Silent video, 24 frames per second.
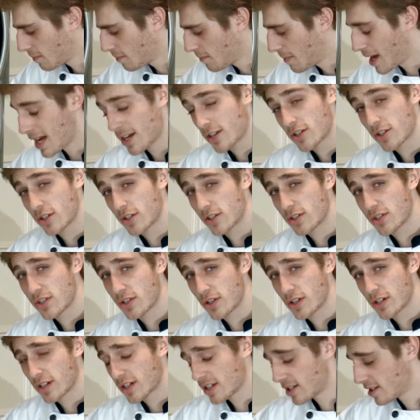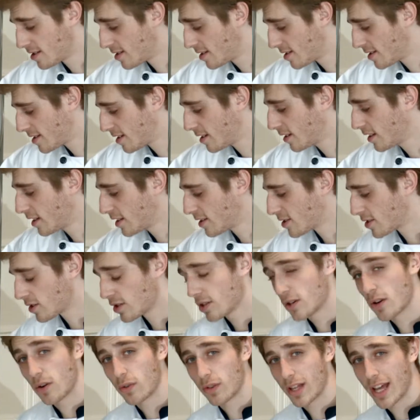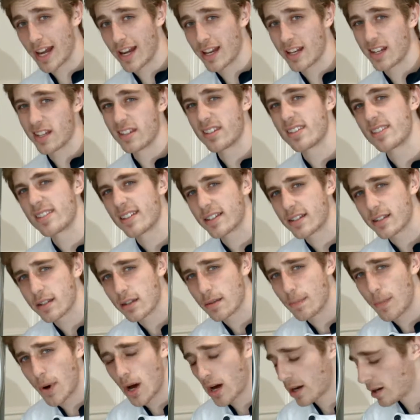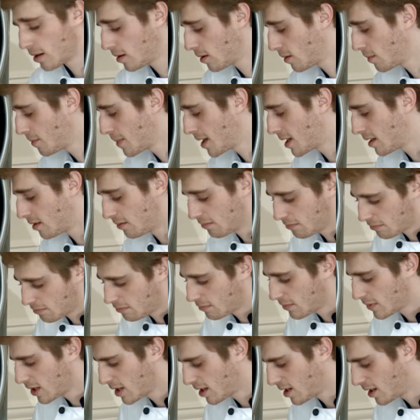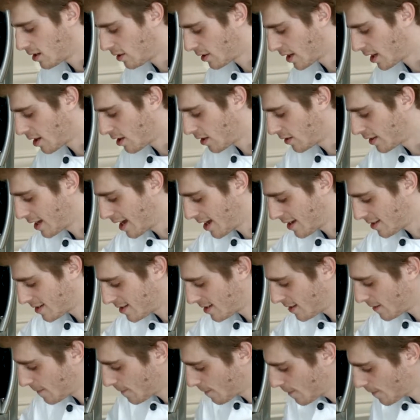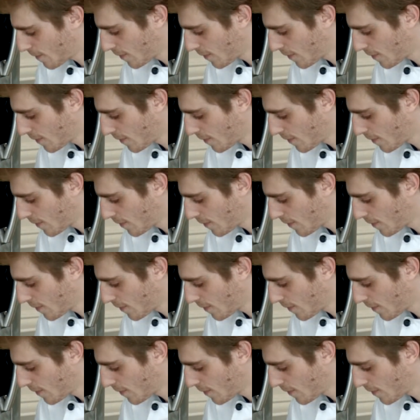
Make sure you stir it consistently so you don't let it stick to the bottom and it will get all nasty.